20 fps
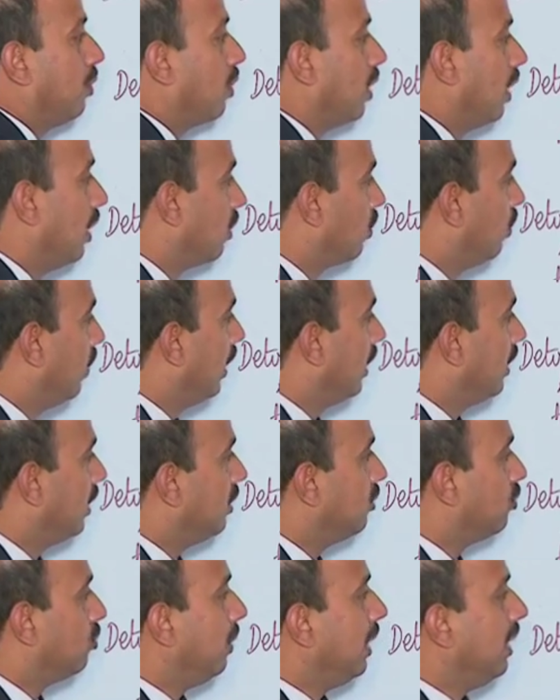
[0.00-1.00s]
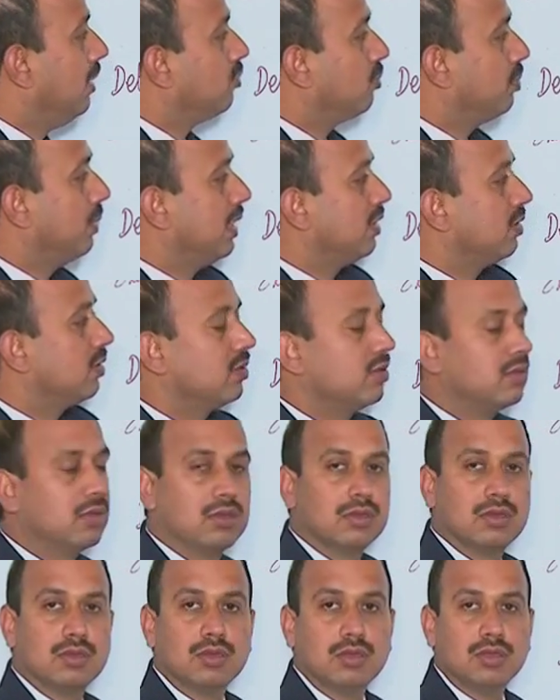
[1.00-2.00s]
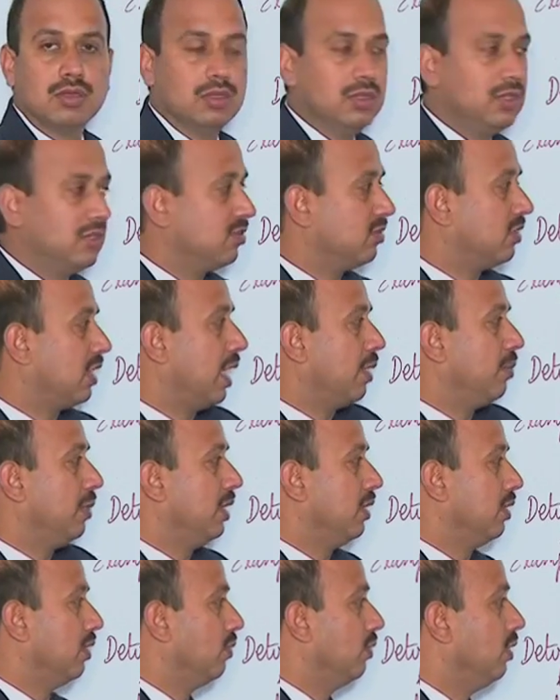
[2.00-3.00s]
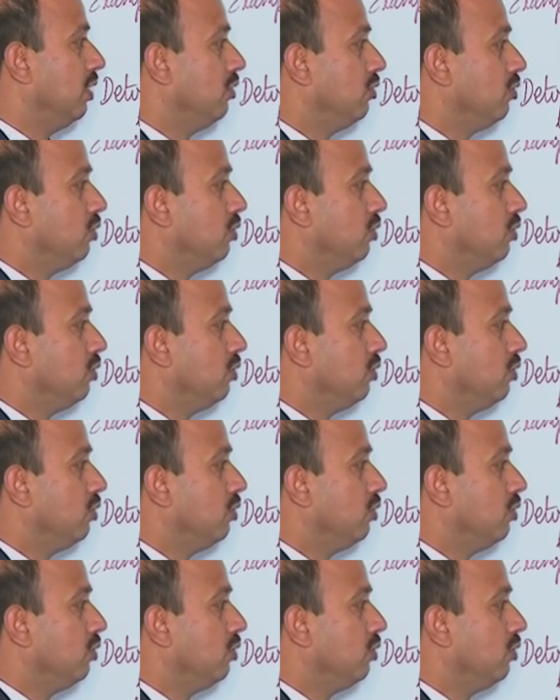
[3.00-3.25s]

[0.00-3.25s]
to calculate displacement this time interval.